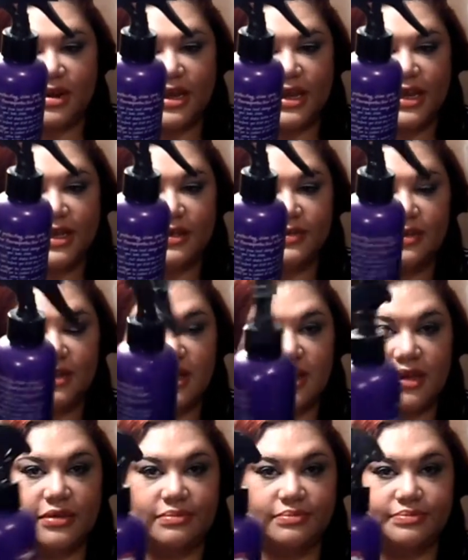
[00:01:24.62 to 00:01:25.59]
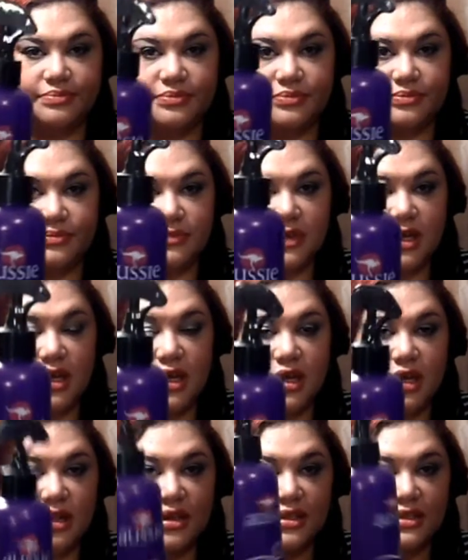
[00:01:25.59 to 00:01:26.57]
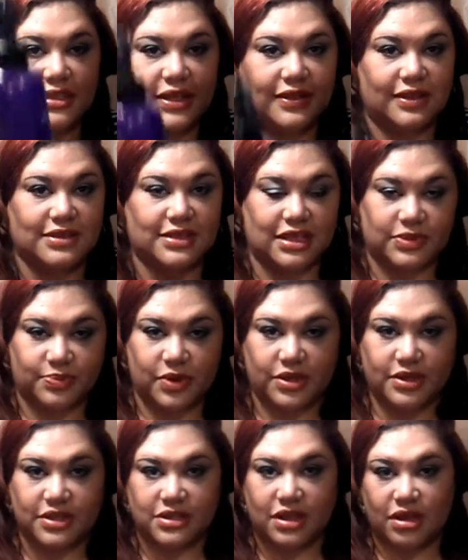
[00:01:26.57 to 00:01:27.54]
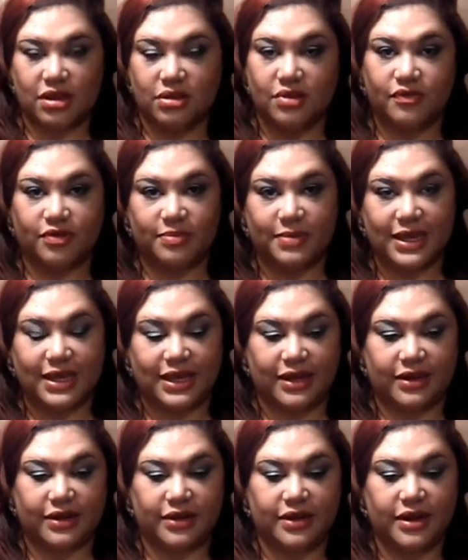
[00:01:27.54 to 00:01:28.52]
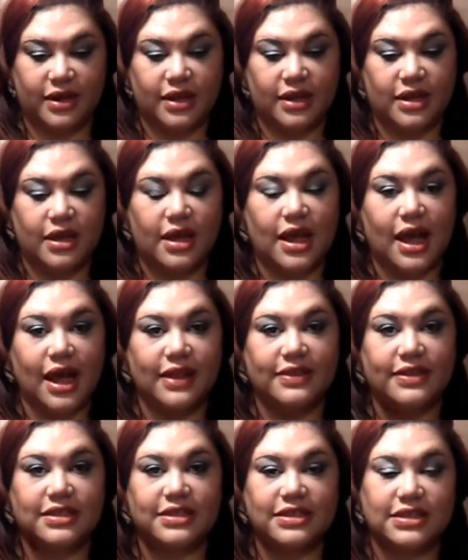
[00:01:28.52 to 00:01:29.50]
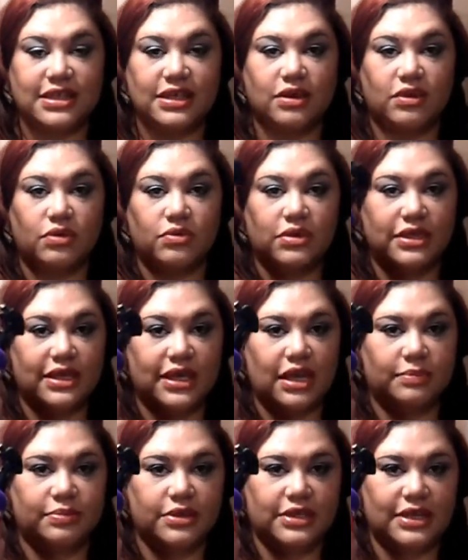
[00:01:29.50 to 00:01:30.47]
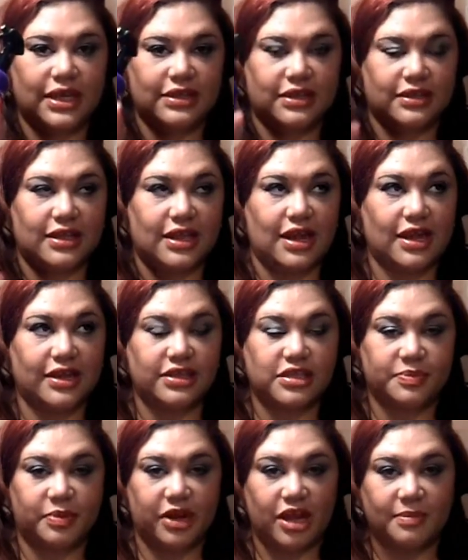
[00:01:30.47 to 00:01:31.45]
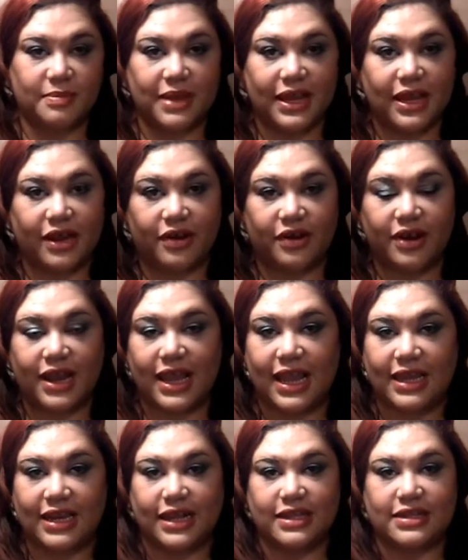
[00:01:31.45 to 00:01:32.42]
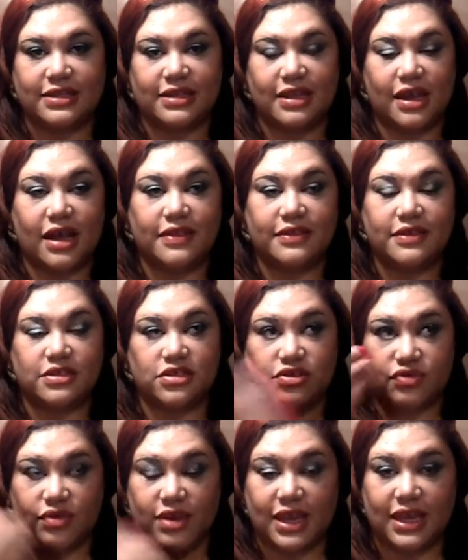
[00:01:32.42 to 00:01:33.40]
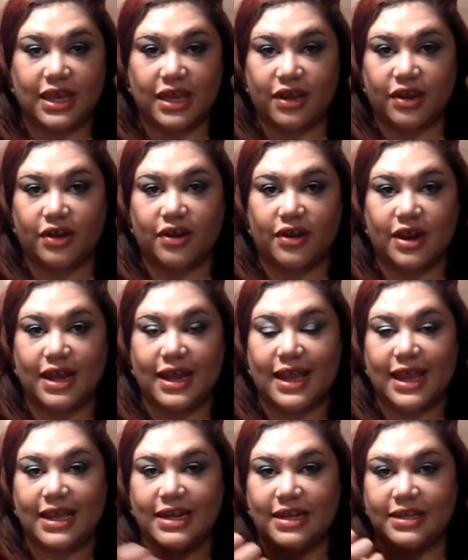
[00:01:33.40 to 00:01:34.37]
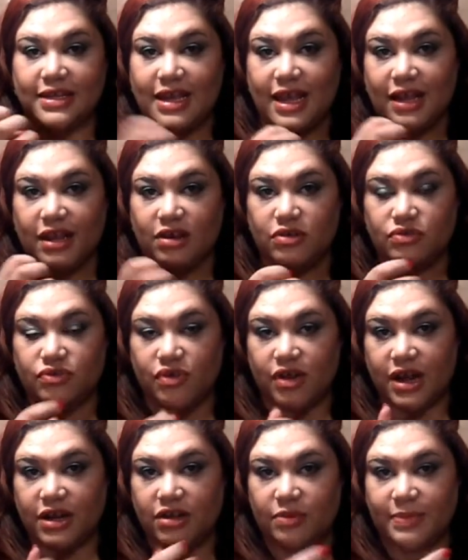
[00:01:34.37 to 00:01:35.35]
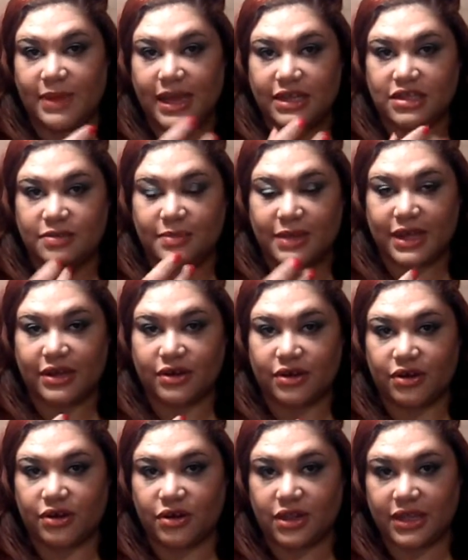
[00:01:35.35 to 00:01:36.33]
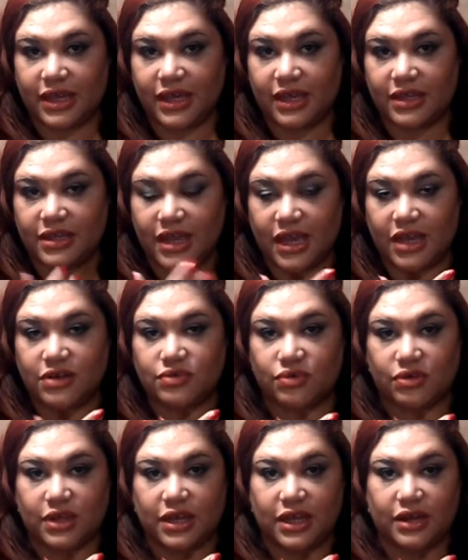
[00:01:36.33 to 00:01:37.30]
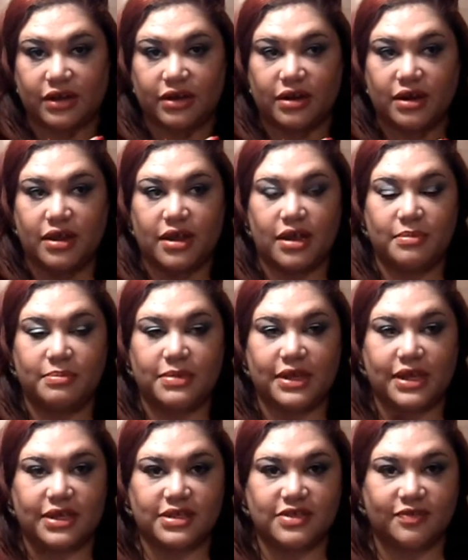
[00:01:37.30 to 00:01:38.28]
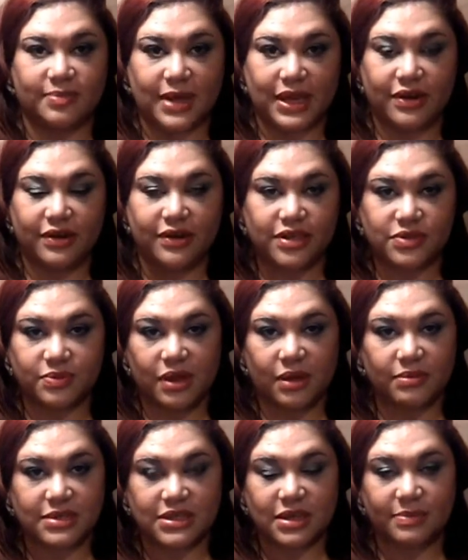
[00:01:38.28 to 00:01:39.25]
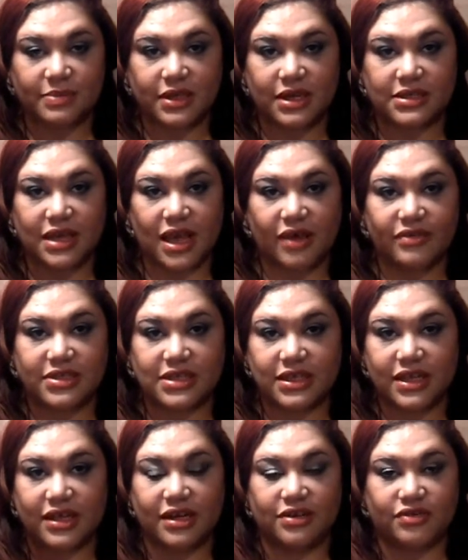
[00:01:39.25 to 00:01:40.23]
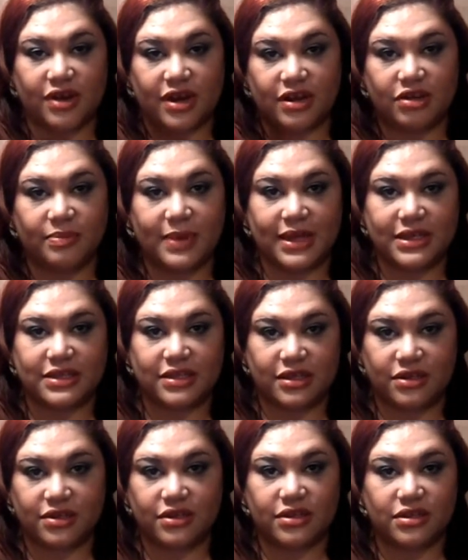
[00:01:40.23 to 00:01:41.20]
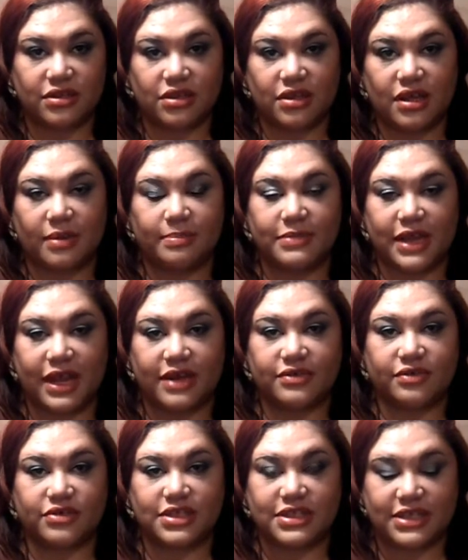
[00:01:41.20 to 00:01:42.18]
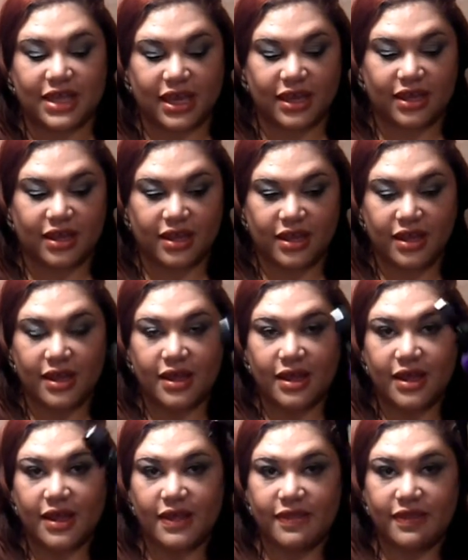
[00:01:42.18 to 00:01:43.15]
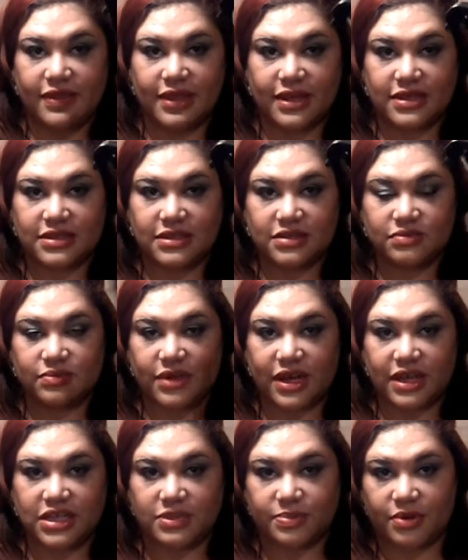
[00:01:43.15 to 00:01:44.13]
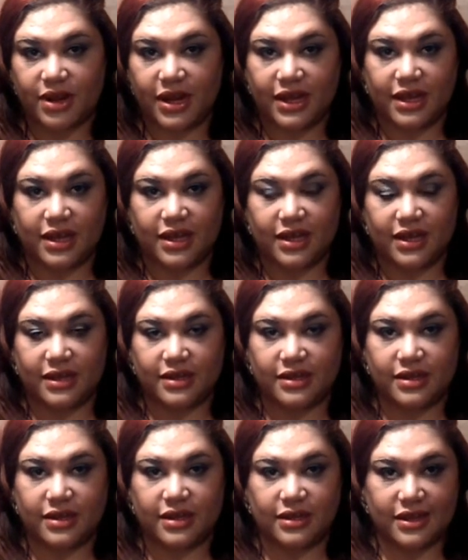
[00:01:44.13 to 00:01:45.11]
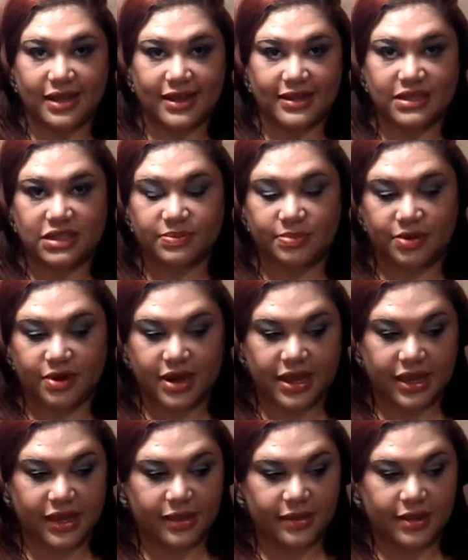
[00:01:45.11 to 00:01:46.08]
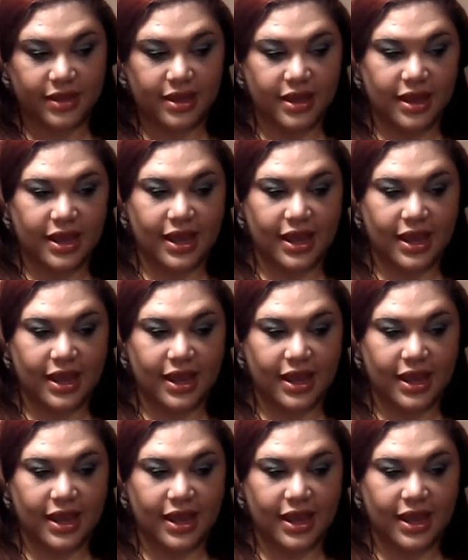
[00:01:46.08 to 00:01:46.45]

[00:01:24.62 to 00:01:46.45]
spray. Looks like this. I spray this all over my hair. This is the only heat protectant that I can spray on my hair and it on the straight hair and it not try to go back to my curly natural hair. Because if my hair gets wet with something, it's obviously going to try to go back to the natural state. This, when I spray it on, a light spray,